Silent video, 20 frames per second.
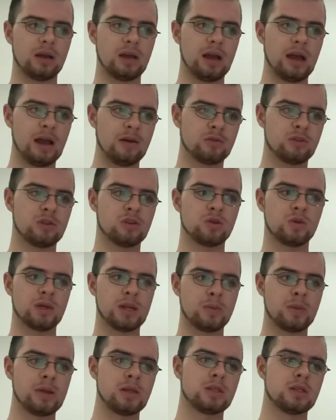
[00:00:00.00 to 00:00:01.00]
after the
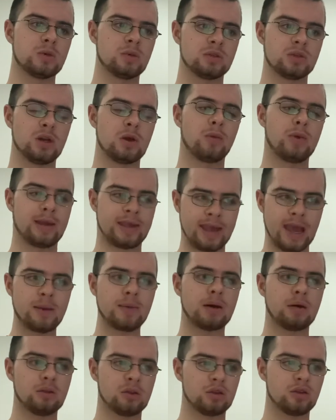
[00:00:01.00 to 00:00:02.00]
20 minutes, it was like we came
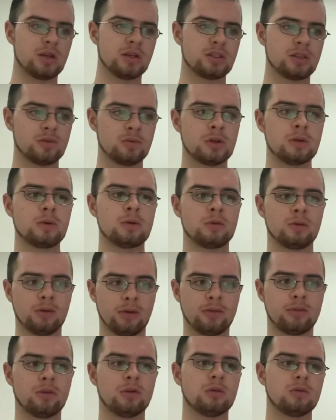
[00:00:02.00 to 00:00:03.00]
out of the dressing room and
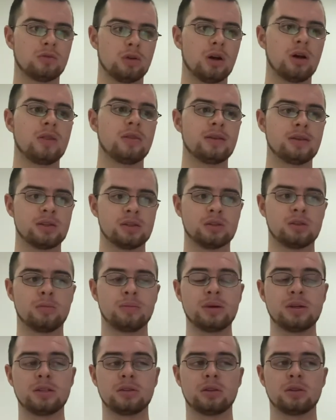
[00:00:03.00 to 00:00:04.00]
we thought, right, this is the
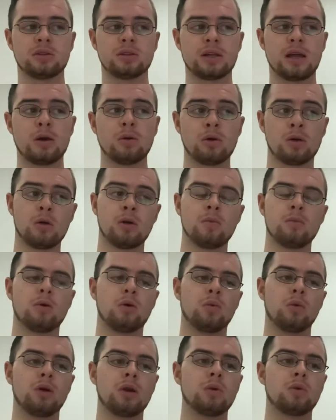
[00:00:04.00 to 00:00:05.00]
business now.
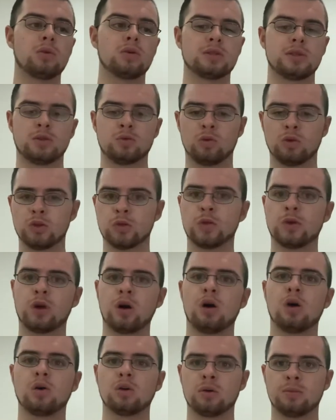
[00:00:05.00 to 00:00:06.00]
But what it was is once we
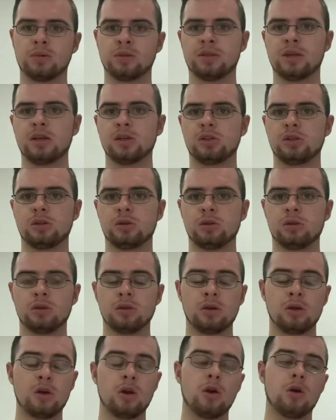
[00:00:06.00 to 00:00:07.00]
got hold of possession,
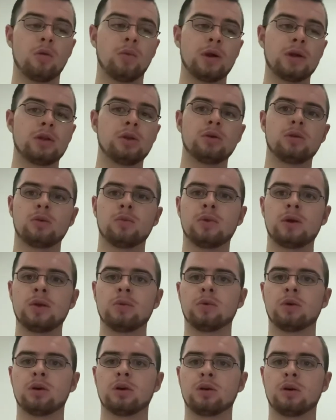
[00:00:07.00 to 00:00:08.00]
we knew that we
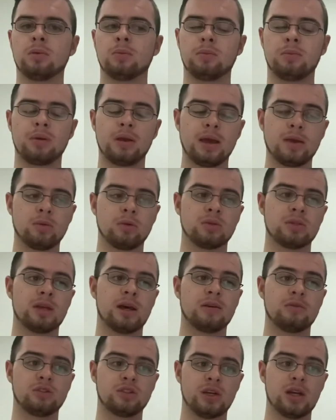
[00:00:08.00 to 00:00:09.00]
were going to be able to
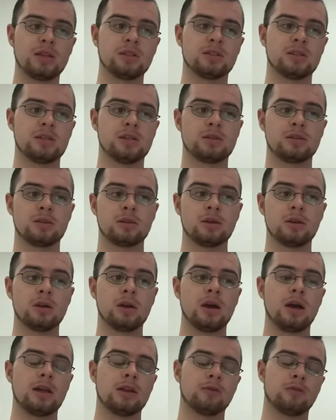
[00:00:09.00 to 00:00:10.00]
have chances.
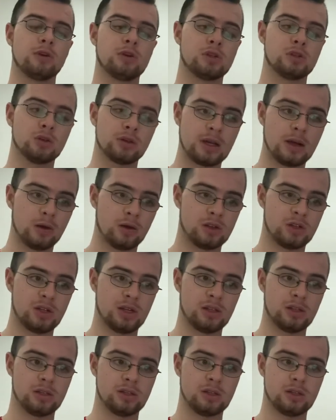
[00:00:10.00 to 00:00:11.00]
And if we took our
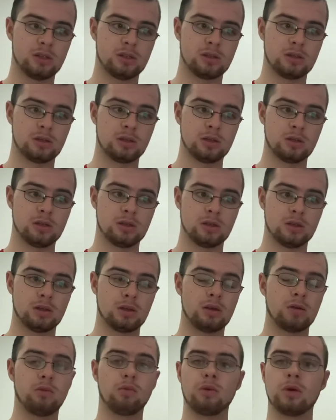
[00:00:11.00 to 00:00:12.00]
chances,
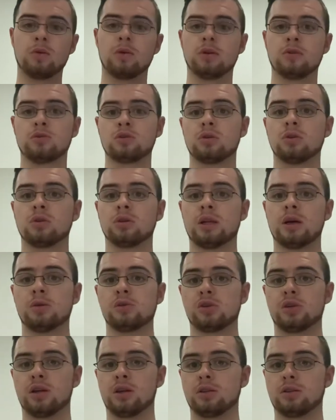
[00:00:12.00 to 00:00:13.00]
we would have scored on
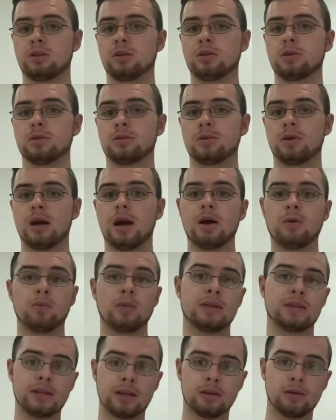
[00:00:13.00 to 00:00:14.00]
our chances. And
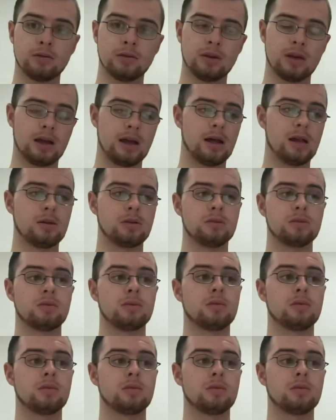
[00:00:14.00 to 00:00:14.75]
we didn't. And